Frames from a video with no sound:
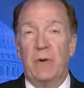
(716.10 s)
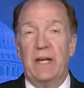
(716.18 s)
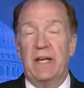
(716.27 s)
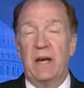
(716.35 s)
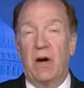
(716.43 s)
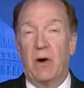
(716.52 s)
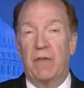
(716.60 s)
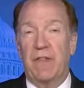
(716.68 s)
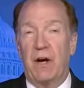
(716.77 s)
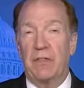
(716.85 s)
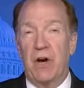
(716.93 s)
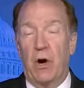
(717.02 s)
III, or
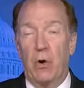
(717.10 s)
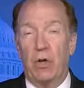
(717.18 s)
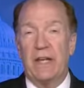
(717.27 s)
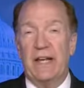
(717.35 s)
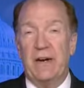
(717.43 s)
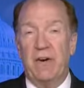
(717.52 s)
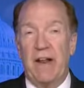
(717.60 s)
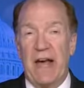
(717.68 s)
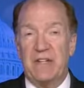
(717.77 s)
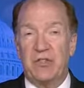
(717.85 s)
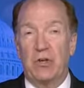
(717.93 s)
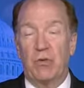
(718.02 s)
the whole
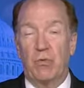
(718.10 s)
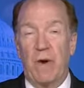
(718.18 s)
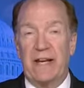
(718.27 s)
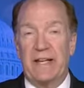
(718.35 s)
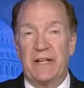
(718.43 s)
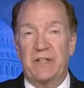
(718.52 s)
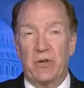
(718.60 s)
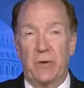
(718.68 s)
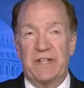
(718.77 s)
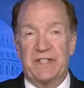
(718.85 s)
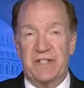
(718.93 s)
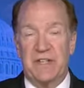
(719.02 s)
international
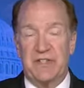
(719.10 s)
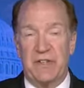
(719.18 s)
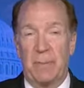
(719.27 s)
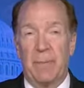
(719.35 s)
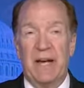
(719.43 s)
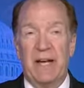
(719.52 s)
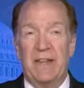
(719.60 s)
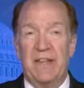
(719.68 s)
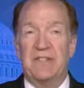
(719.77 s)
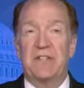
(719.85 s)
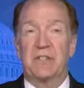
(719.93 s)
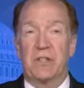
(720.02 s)
regulatory system,
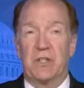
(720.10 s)
this is